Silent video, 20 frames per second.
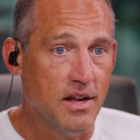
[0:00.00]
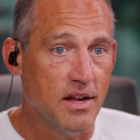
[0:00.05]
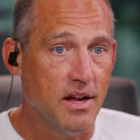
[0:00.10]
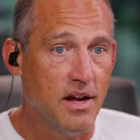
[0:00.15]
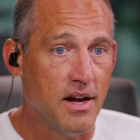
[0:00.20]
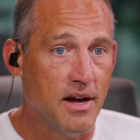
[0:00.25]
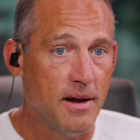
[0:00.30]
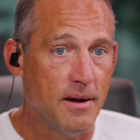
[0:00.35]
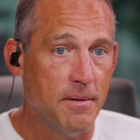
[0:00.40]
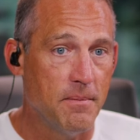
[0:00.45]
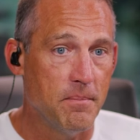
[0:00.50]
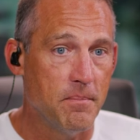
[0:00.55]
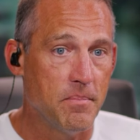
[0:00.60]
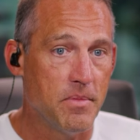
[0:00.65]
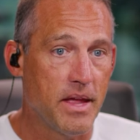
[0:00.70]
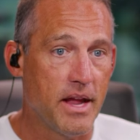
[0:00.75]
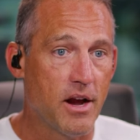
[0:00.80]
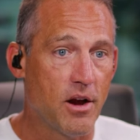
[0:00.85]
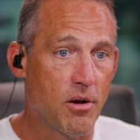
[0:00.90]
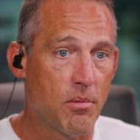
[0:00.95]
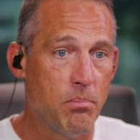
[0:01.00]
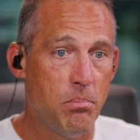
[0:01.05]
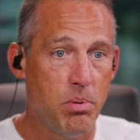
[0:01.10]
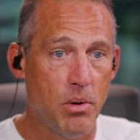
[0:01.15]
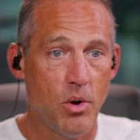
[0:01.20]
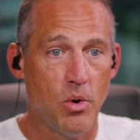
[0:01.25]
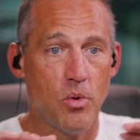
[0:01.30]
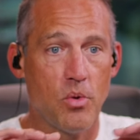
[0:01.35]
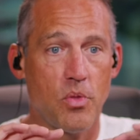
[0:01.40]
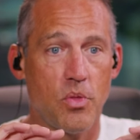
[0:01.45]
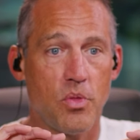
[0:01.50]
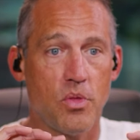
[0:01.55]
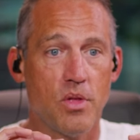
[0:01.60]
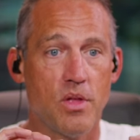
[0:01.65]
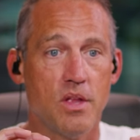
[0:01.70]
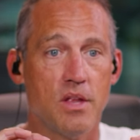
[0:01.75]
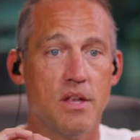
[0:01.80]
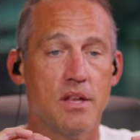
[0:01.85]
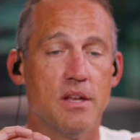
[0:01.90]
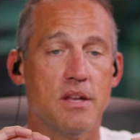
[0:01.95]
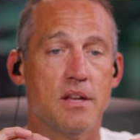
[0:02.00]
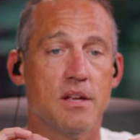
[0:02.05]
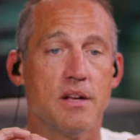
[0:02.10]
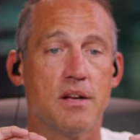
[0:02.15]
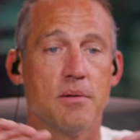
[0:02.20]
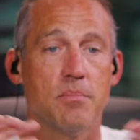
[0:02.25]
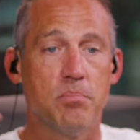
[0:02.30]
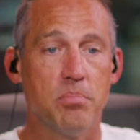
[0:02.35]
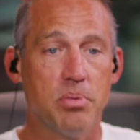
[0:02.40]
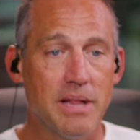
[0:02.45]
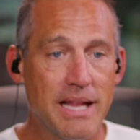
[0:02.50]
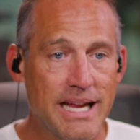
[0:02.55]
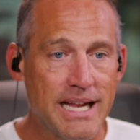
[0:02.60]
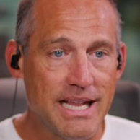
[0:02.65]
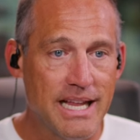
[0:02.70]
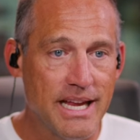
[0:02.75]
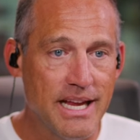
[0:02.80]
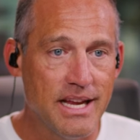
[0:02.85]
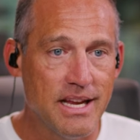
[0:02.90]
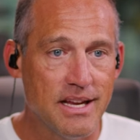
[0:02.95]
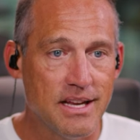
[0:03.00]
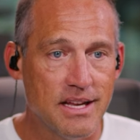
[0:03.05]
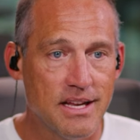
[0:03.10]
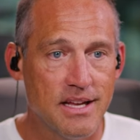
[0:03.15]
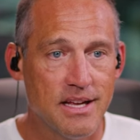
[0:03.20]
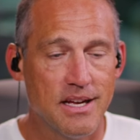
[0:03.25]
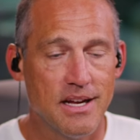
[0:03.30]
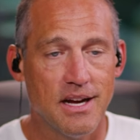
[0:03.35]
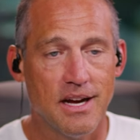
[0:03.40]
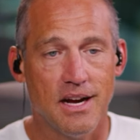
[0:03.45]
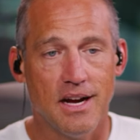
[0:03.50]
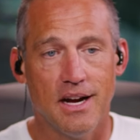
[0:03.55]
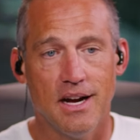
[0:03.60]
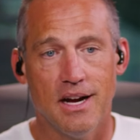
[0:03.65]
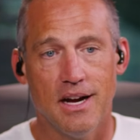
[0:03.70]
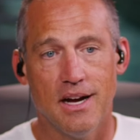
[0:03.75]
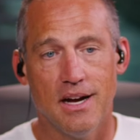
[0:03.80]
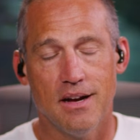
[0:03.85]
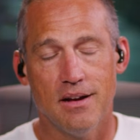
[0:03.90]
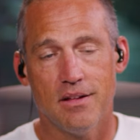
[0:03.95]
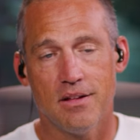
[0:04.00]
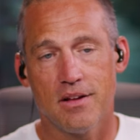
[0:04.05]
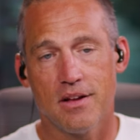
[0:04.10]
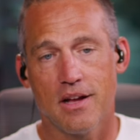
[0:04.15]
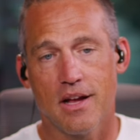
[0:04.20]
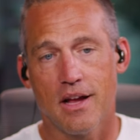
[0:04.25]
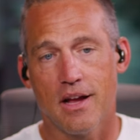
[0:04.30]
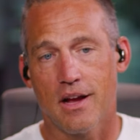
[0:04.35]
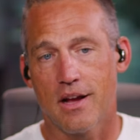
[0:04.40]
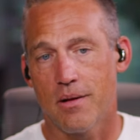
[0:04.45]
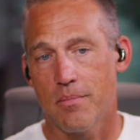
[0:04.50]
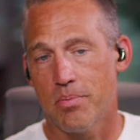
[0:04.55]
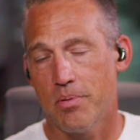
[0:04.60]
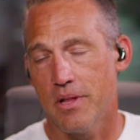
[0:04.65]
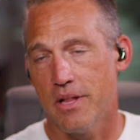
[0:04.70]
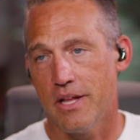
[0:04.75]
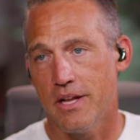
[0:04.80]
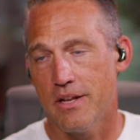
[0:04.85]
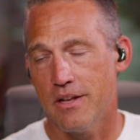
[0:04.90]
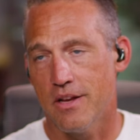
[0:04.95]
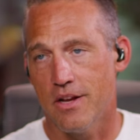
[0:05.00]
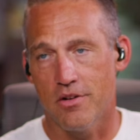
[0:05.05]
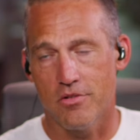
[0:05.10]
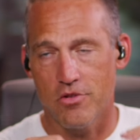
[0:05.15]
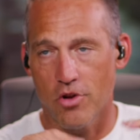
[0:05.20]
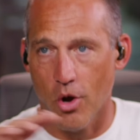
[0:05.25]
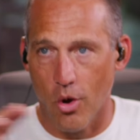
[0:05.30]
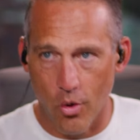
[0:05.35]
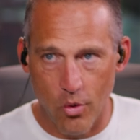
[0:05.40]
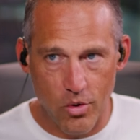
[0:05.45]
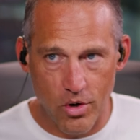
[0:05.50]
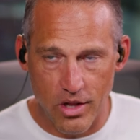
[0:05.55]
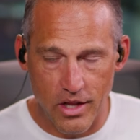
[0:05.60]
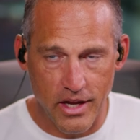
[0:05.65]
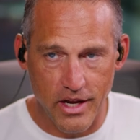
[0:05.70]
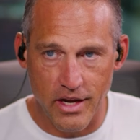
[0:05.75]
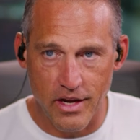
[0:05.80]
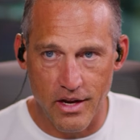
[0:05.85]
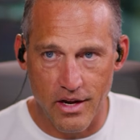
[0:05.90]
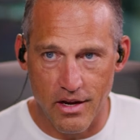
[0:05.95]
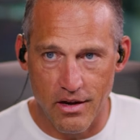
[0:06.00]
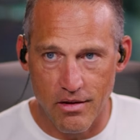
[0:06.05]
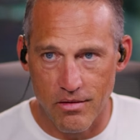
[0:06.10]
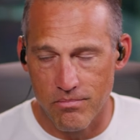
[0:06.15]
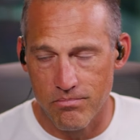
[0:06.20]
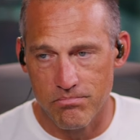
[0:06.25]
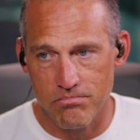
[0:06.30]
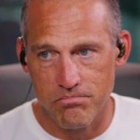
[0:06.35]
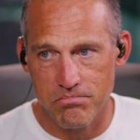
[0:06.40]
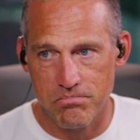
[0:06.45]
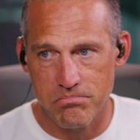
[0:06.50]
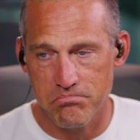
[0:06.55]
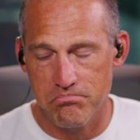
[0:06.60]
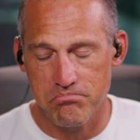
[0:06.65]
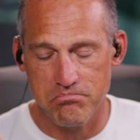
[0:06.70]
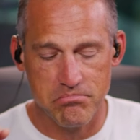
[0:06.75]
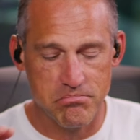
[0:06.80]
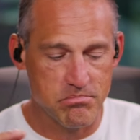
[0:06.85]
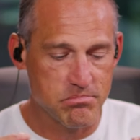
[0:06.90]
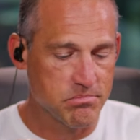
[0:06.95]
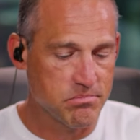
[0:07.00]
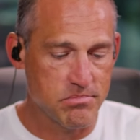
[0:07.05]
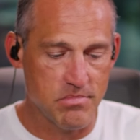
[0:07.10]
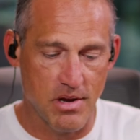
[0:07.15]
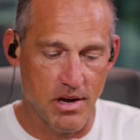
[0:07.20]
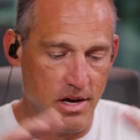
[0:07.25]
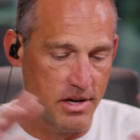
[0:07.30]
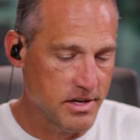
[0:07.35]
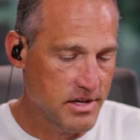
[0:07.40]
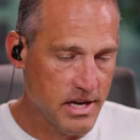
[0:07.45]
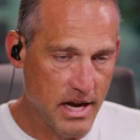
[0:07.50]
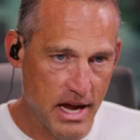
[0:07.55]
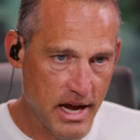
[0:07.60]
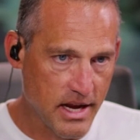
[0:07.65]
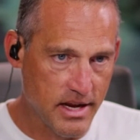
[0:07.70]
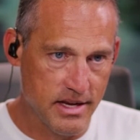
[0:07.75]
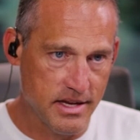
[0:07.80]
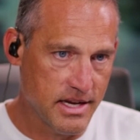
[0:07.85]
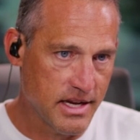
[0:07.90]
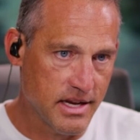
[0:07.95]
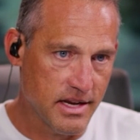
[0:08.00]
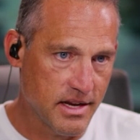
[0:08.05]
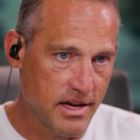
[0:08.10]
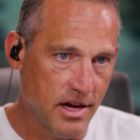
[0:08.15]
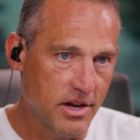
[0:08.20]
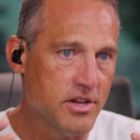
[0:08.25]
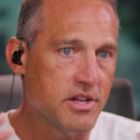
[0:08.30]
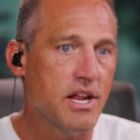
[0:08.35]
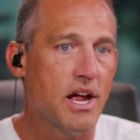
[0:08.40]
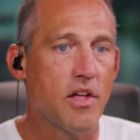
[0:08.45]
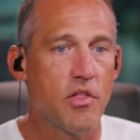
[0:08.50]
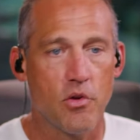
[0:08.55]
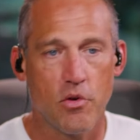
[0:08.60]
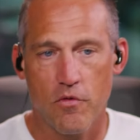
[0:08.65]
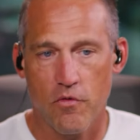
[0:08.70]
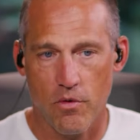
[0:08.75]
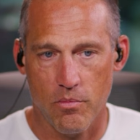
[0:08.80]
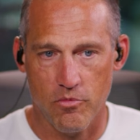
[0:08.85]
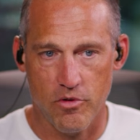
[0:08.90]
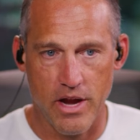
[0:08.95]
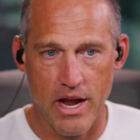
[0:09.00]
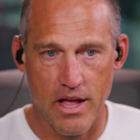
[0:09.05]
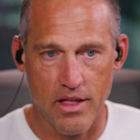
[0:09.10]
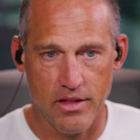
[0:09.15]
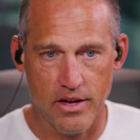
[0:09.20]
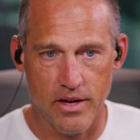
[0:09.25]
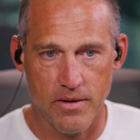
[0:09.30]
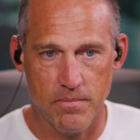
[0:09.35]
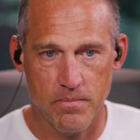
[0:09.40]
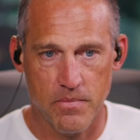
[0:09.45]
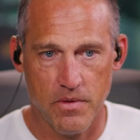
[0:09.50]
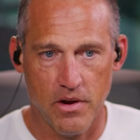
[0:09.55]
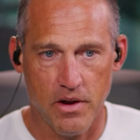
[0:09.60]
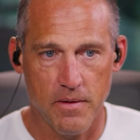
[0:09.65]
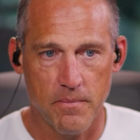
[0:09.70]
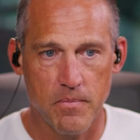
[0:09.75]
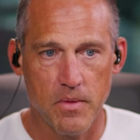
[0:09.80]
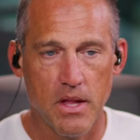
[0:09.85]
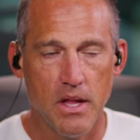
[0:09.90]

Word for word: Um, they are both completely, uh, completely, you know, totally untied, untethered from reality. All right.